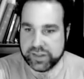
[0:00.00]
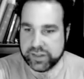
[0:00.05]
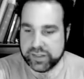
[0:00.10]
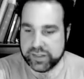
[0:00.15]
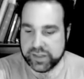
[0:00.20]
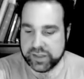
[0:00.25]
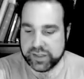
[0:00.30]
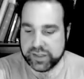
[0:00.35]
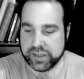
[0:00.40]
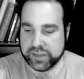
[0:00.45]

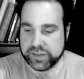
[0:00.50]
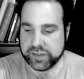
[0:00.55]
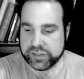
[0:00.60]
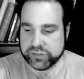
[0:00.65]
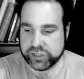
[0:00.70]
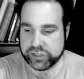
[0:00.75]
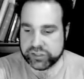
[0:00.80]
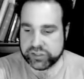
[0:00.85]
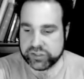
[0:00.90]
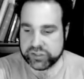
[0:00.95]
the the
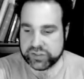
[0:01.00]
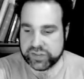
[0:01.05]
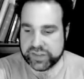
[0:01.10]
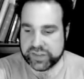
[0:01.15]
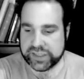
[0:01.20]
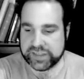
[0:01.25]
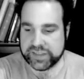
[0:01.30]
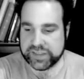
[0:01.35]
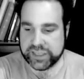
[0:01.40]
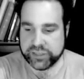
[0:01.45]
structures of the
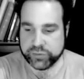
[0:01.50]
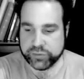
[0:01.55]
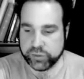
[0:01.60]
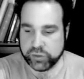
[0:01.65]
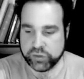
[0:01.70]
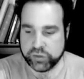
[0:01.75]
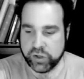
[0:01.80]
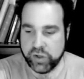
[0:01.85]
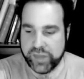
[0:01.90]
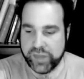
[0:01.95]
cathedral
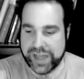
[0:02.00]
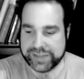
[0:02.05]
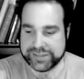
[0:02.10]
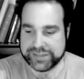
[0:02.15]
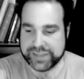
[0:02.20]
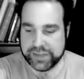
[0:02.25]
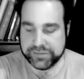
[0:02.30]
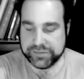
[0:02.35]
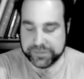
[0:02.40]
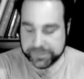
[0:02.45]
and all that
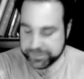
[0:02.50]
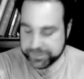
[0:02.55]
stuff